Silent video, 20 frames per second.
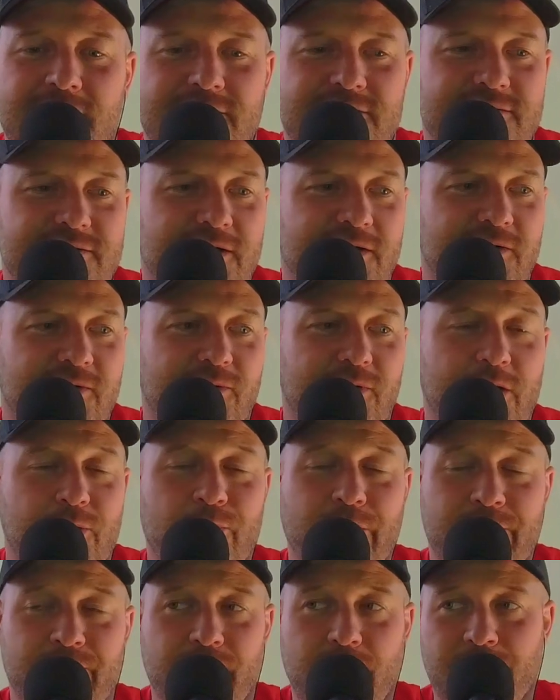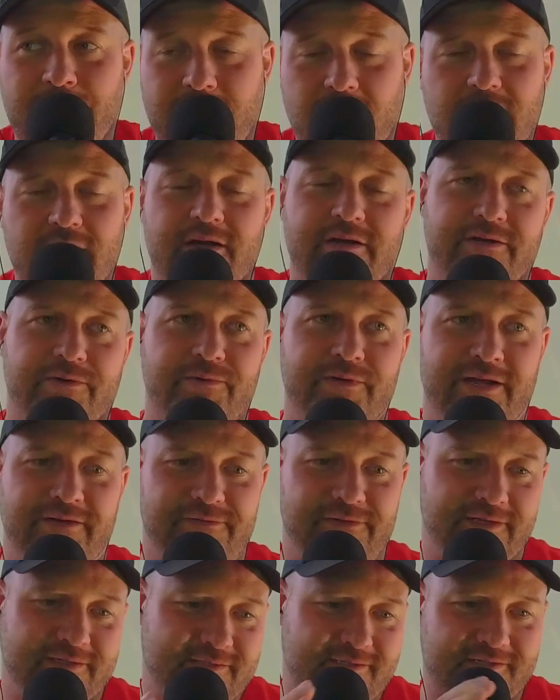So uh, we we are going to do a
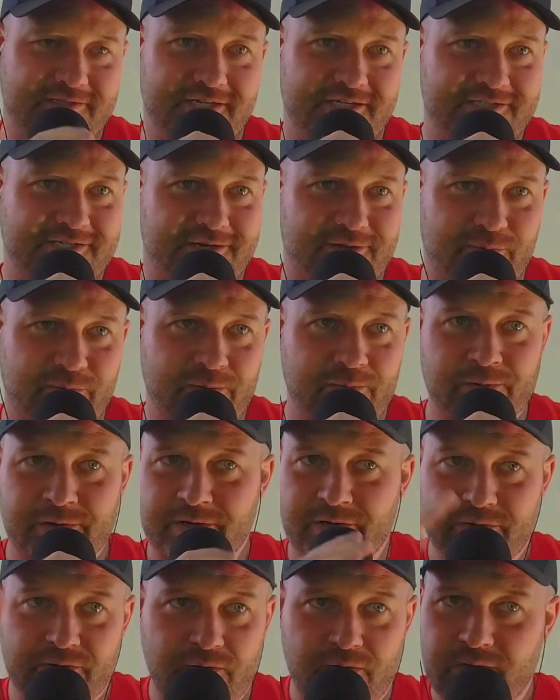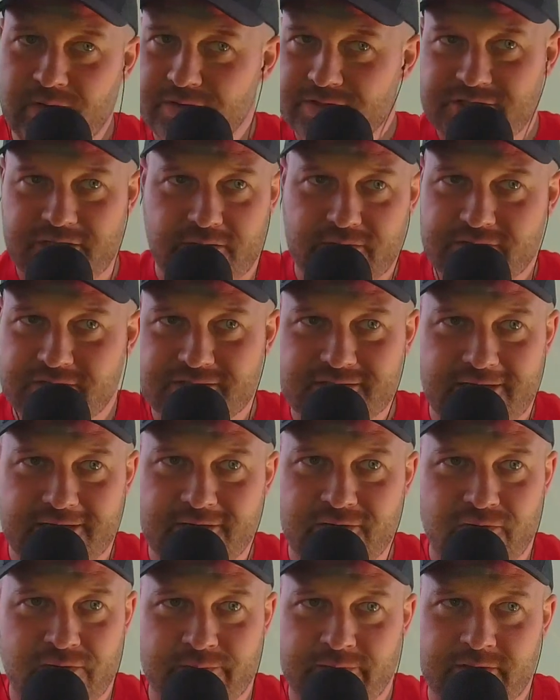Netflix suggestion of the week. We're going to do a whole show just Whole like
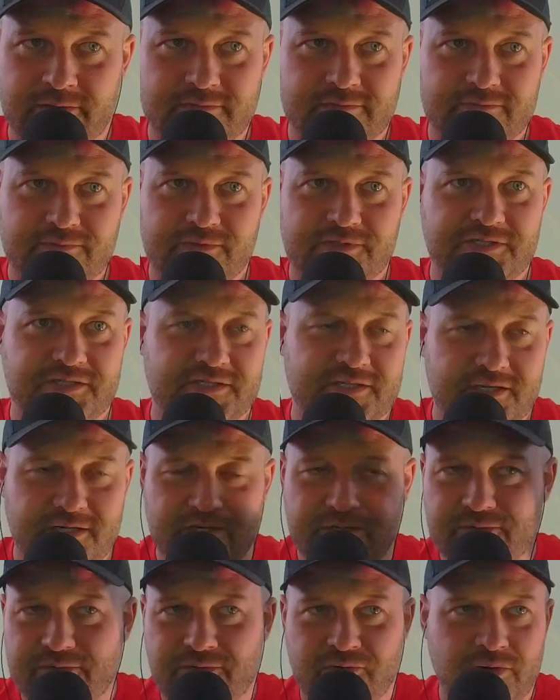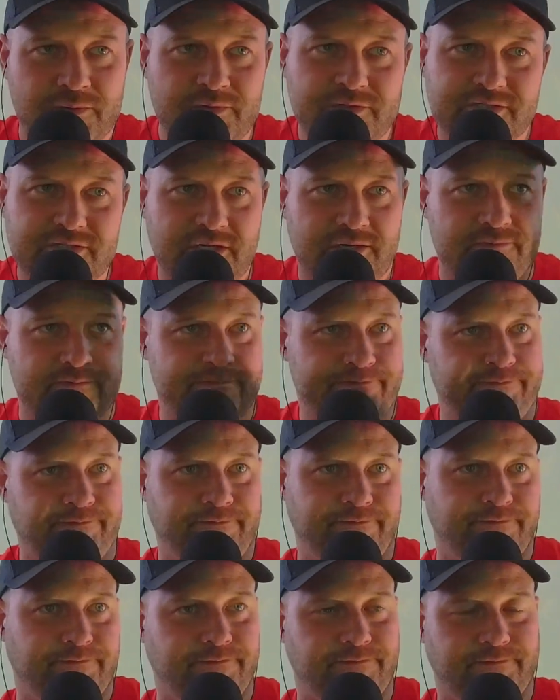show. normal. We're just going to do a normal show.
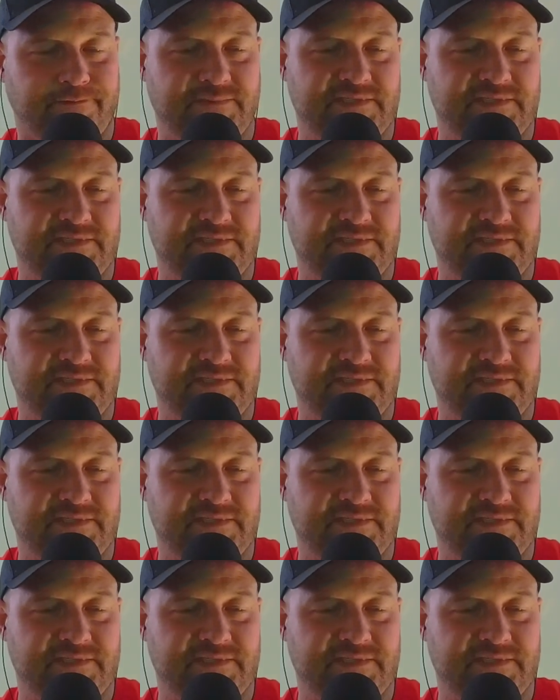Yep.